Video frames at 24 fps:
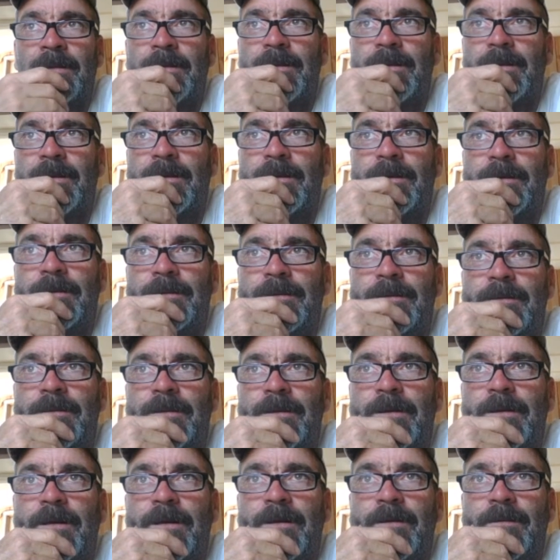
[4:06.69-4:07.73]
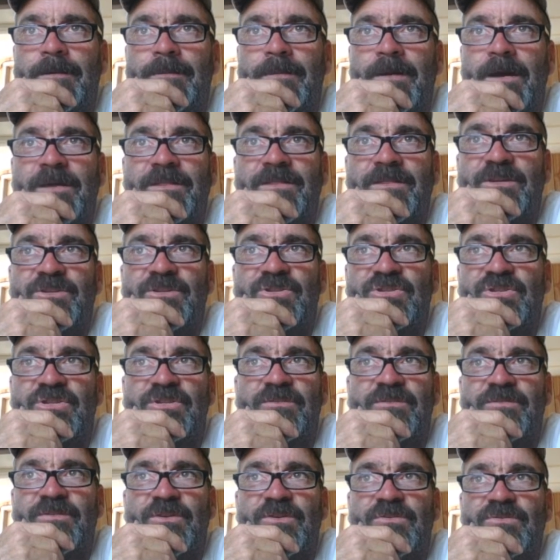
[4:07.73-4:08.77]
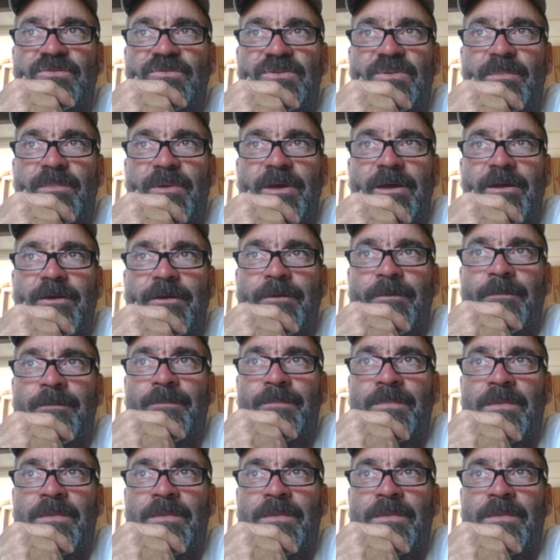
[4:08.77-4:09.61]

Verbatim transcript: and uh, I think just confuses the matter.